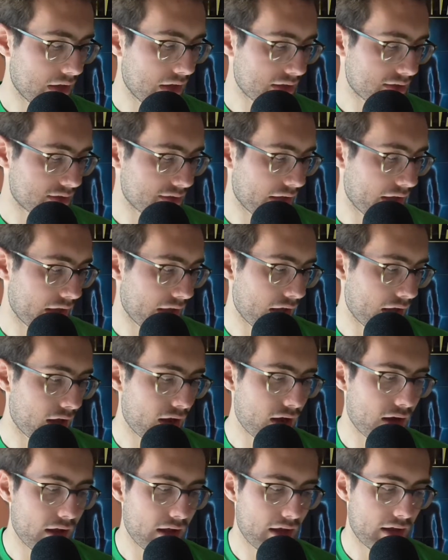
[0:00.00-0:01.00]
Let's
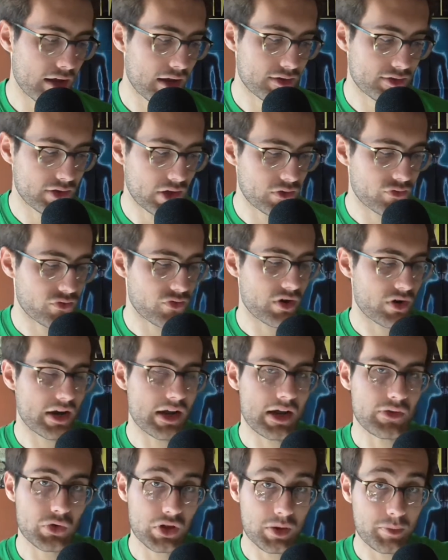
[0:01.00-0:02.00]
say I turn
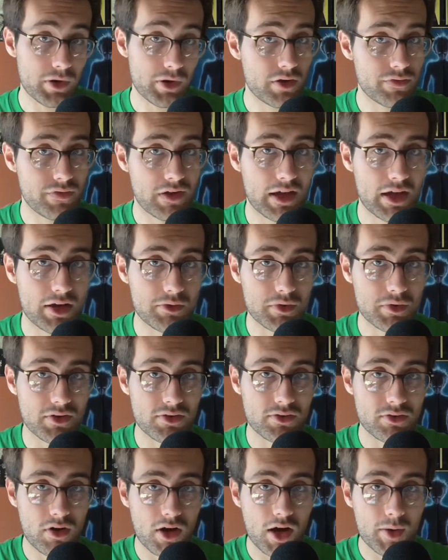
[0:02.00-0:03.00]
3, I've got the perfect
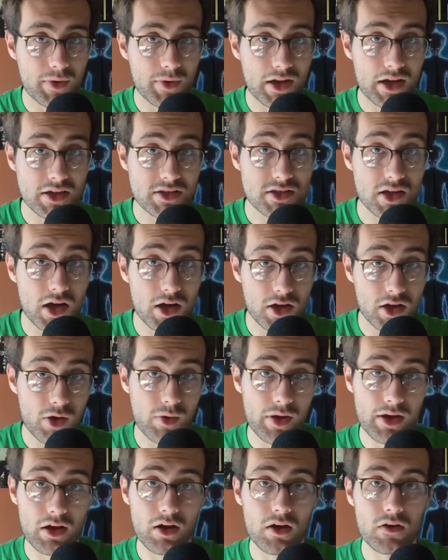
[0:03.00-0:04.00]
hand we described, and I
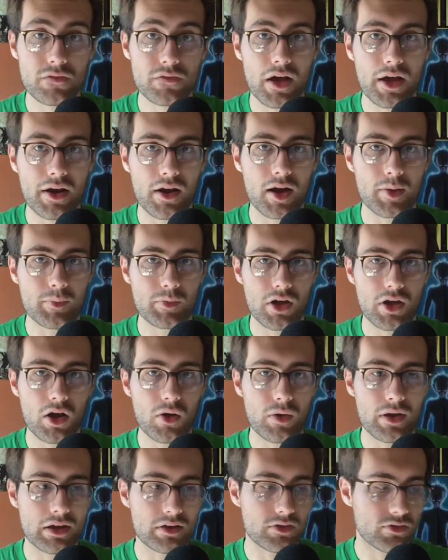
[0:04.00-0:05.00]
start going off, and
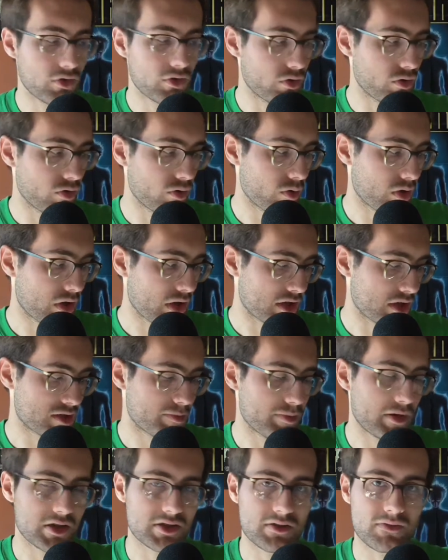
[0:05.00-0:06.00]
I'm going to
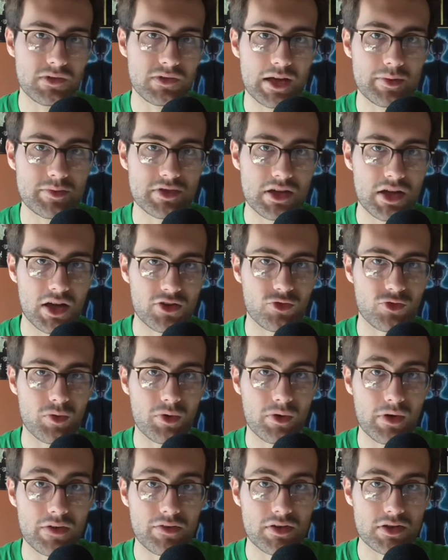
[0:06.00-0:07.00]
cast a Past in Flames to
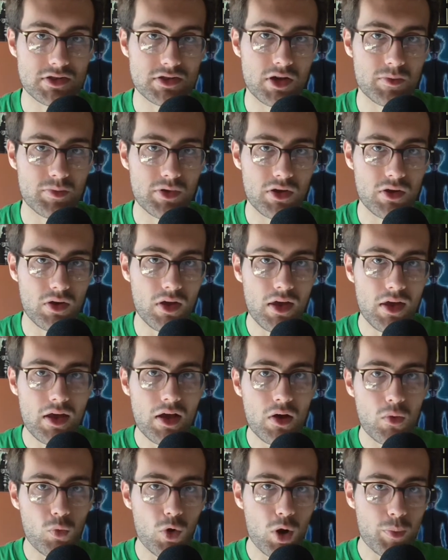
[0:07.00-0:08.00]
cast from a graveyard and stop you.
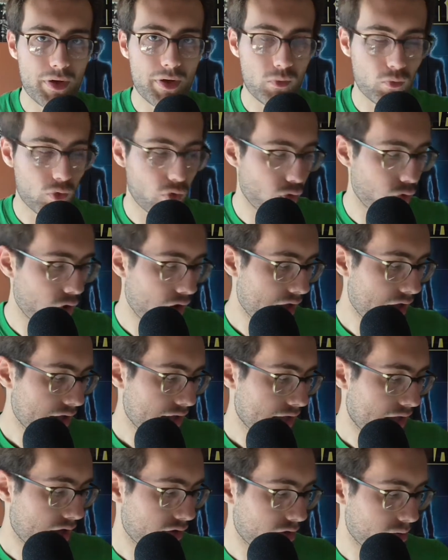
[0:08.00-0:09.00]
Warping
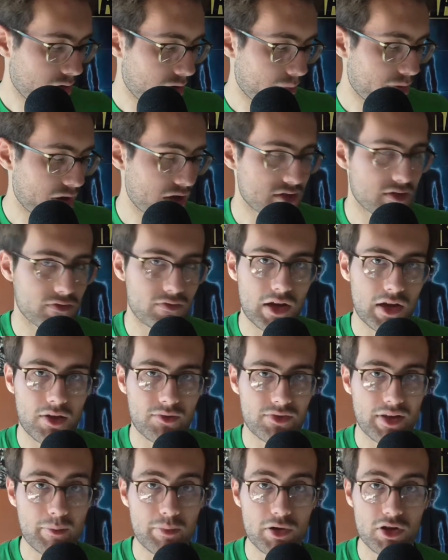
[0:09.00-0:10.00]
Wall, counter my Past in
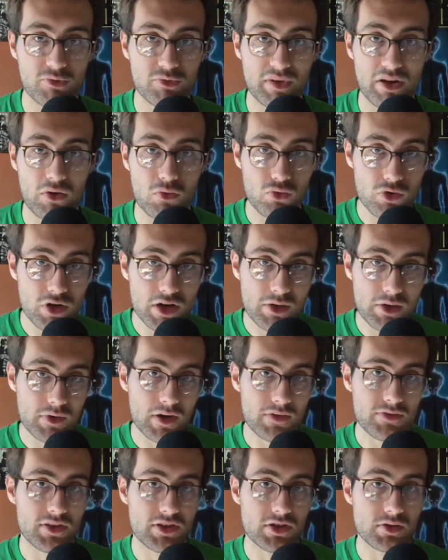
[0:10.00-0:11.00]
Flames. That puts me in a
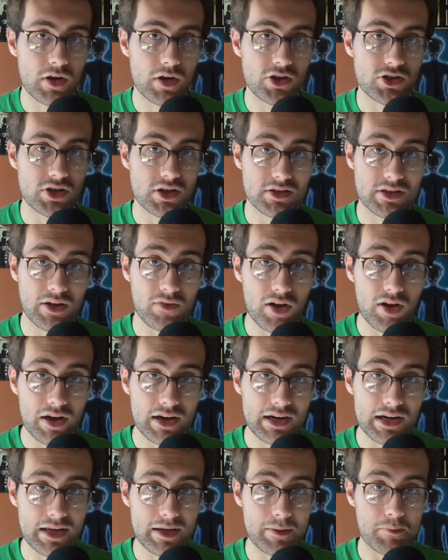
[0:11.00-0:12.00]
really rough situation because
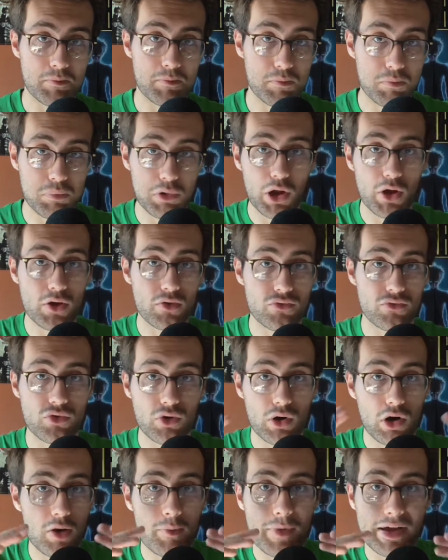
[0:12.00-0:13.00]
I've likely
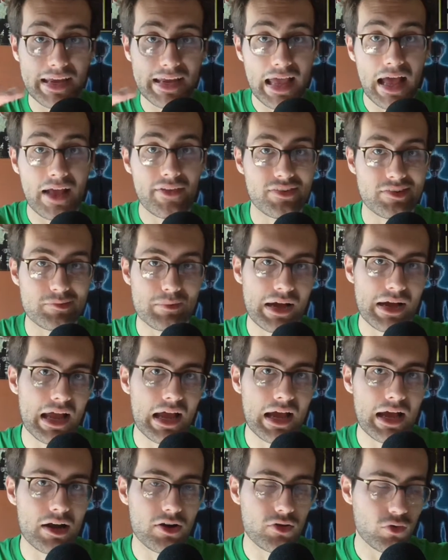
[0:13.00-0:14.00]
blown through a lot of my gas in
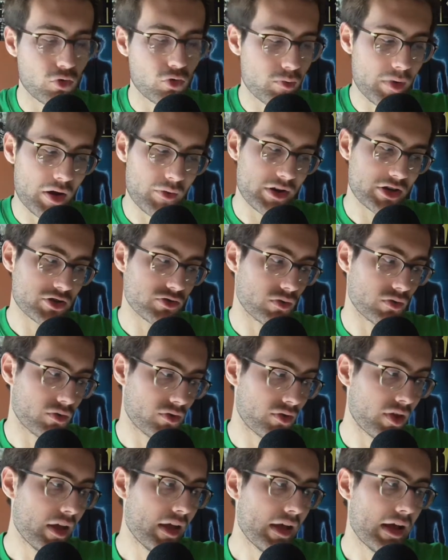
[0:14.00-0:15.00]
my hand, all my
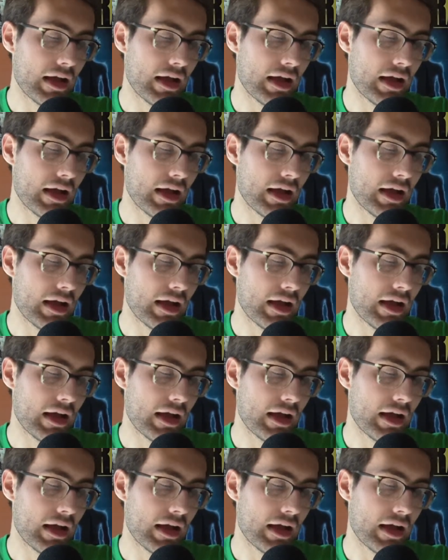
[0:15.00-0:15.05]
rituals.